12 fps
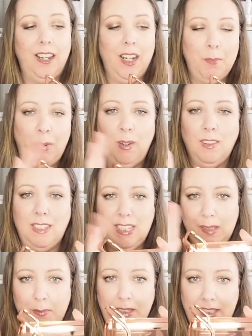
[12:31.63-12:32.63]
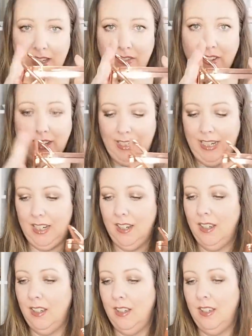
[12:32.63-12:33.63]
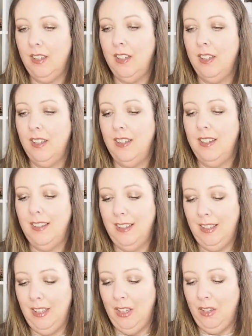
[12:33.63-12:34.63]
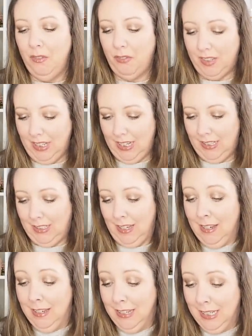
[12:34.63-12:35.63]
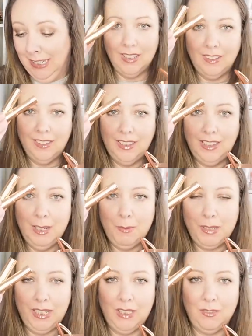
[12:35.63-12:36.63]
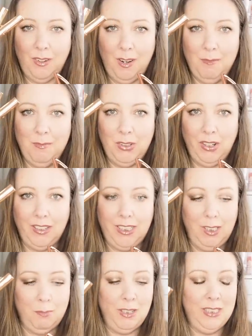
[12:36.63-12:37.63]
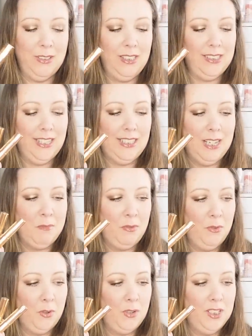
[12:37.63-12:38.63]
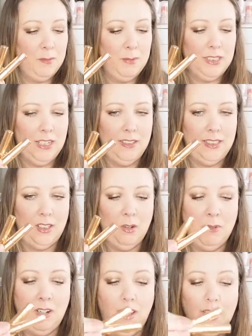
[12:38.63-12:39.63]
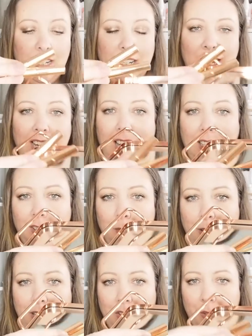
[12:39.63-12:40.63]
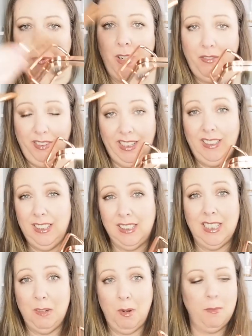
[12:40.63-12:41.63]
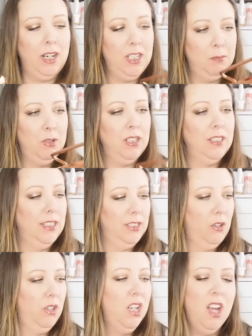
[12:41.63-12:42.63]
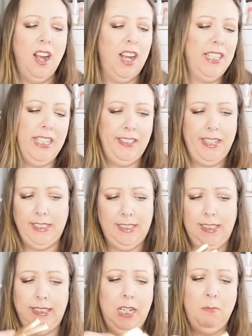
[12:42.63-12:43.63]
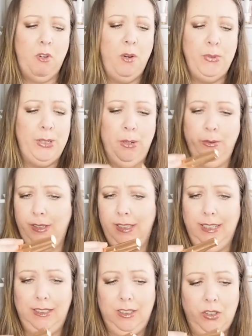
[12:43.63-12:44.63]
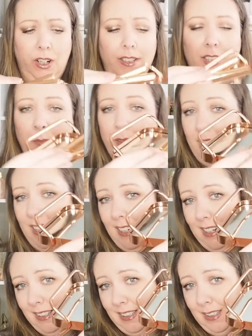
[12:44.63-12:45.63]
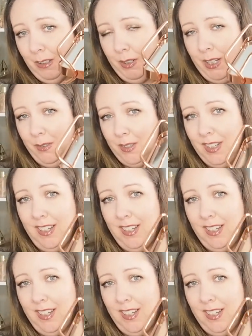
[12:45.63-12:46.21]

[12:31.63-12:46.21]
And I bought this specifically for these lipsticks from Shara Tilbury. So they sent them before Christmas and I was like, oh my god, it actually matches perfectly. This is in my mind, I'm looking at this going, I think that's the same rose gold as like the Shara Tilbury thing, and it is. It's so cute.